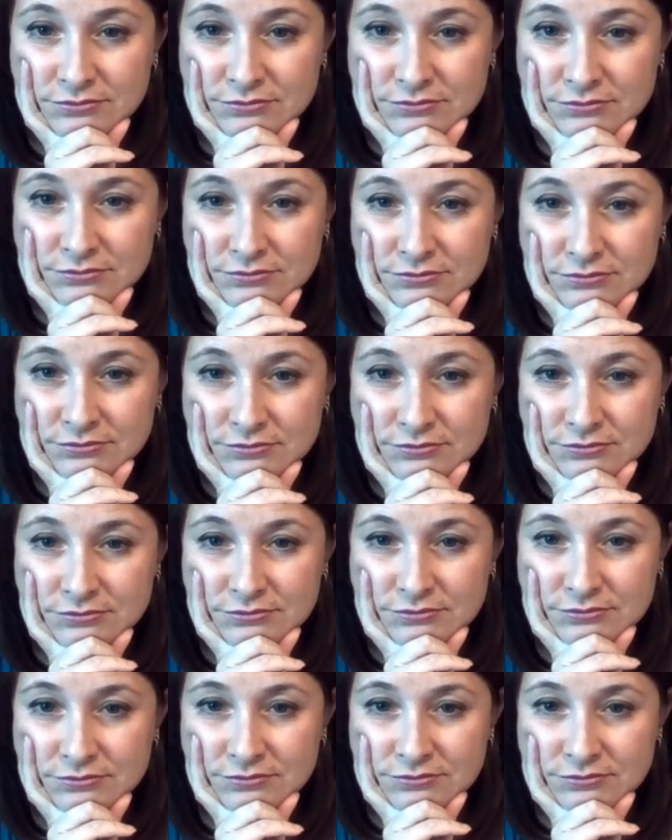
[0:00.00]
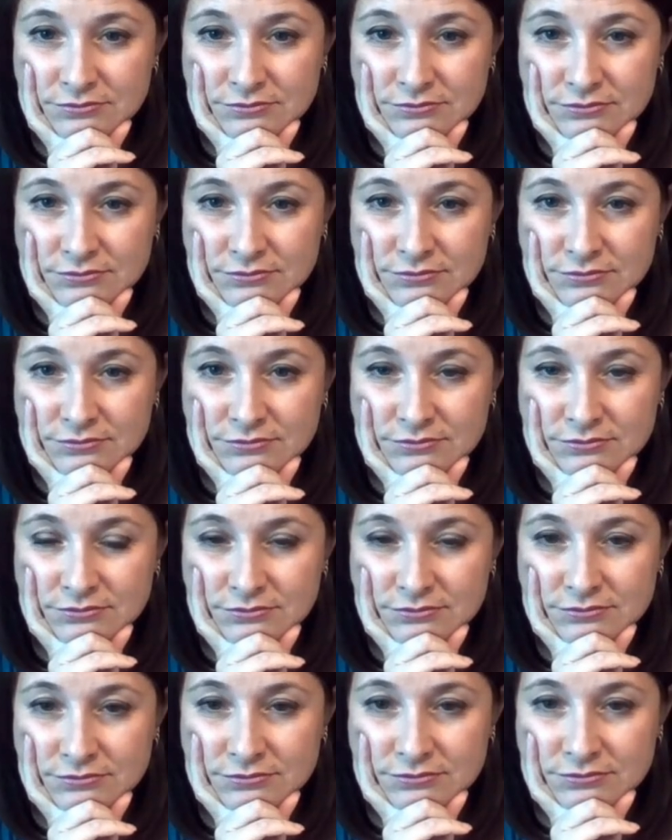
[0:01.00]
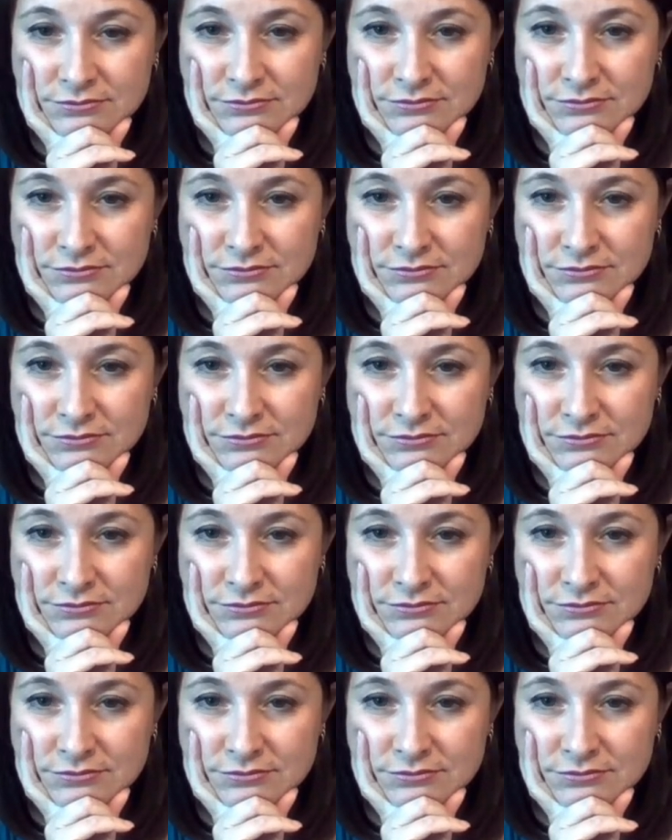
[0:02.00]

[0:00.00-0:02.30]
(not speaking)